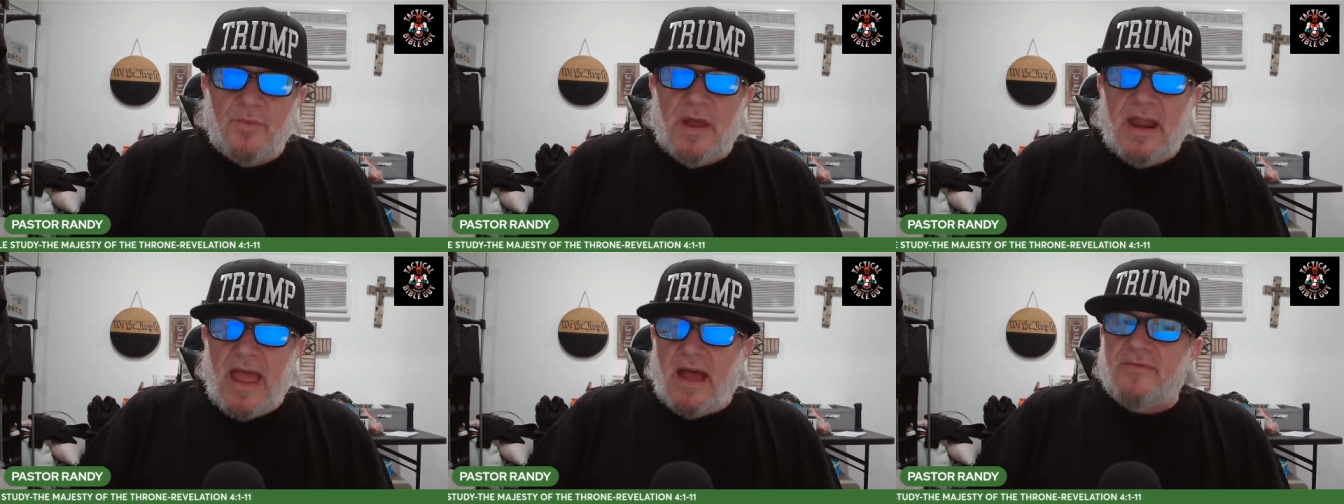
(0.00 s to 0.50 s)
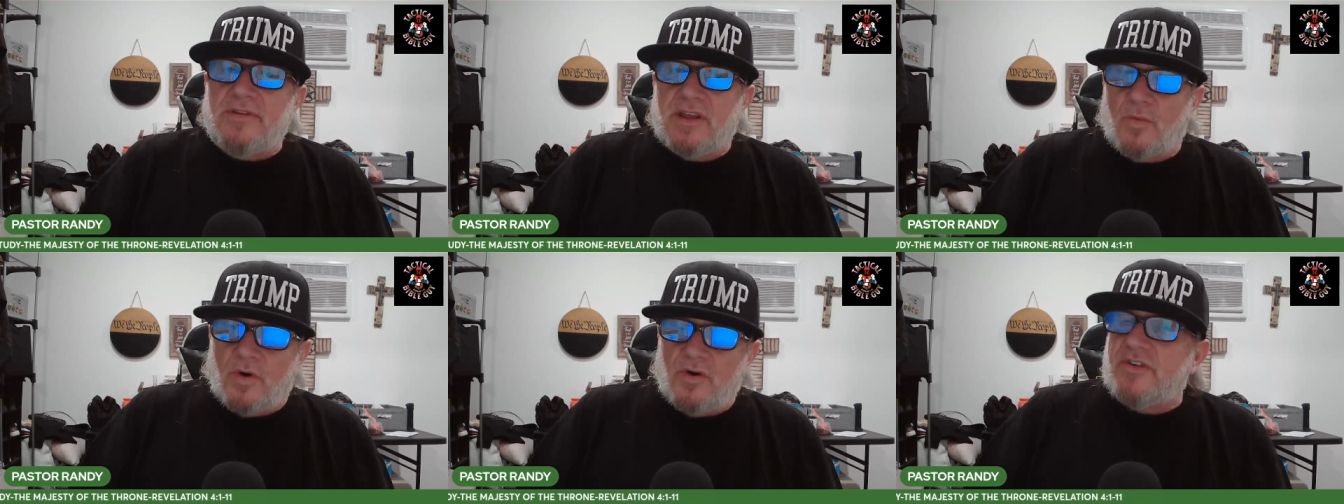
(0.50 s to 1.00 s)
and heavenly
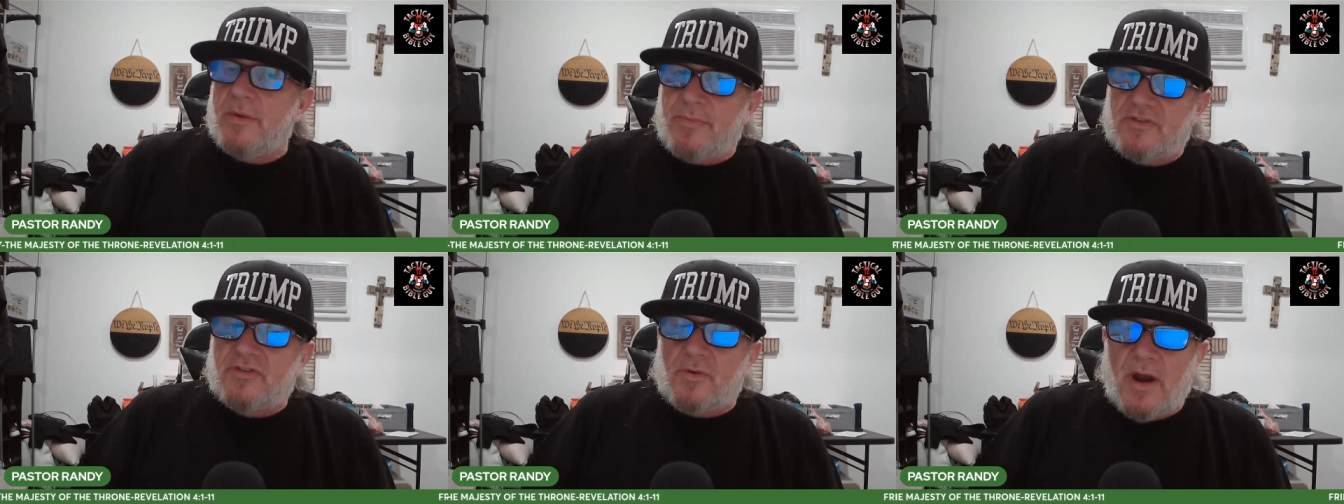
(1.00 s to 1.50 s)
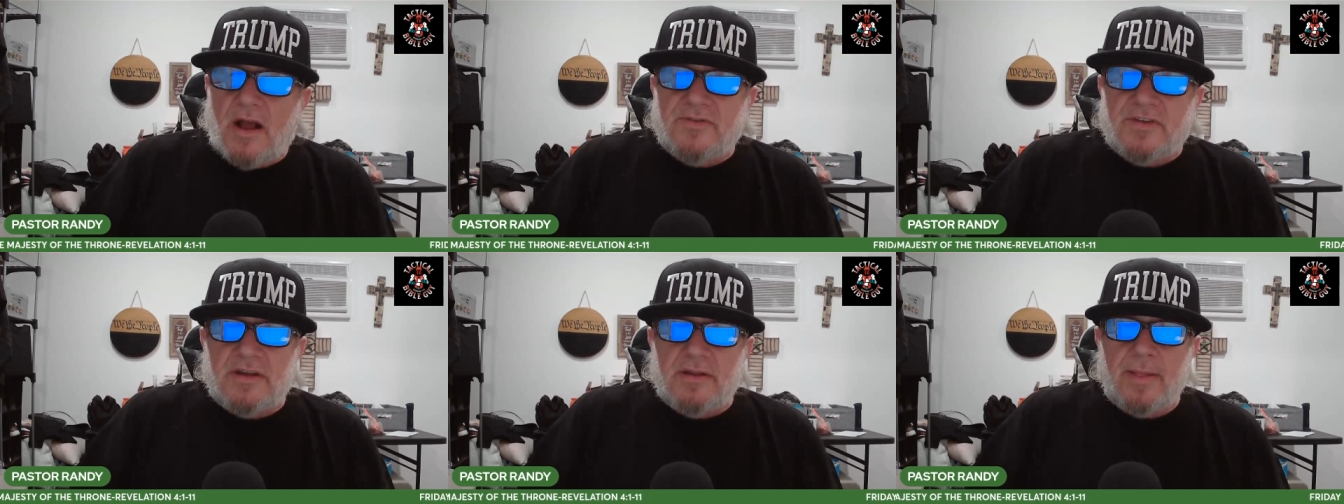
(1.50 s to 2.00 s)
worship that
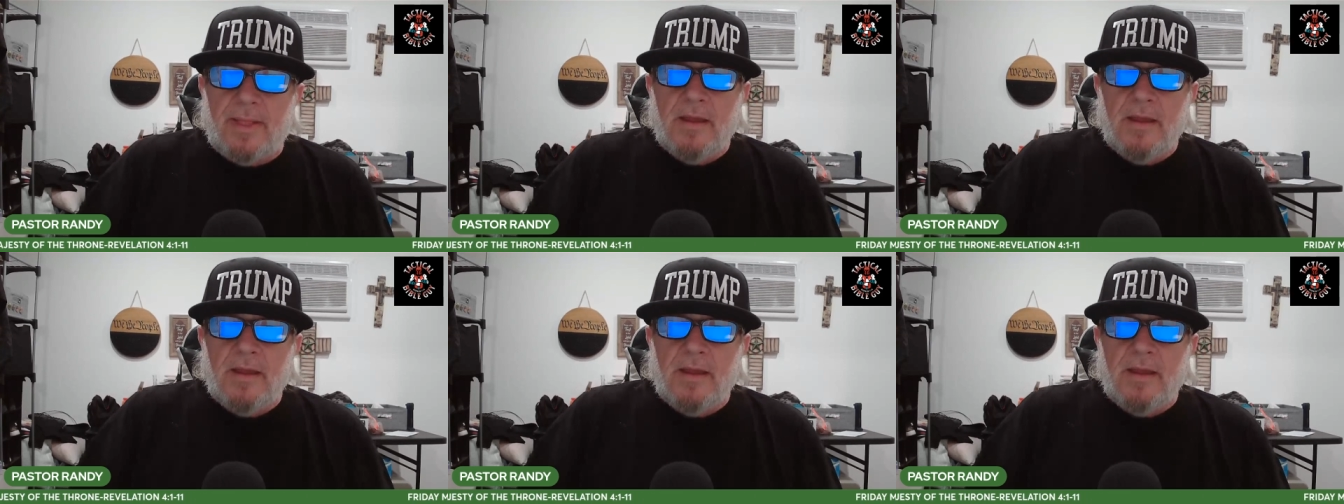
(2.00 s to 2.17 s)
surrounds it.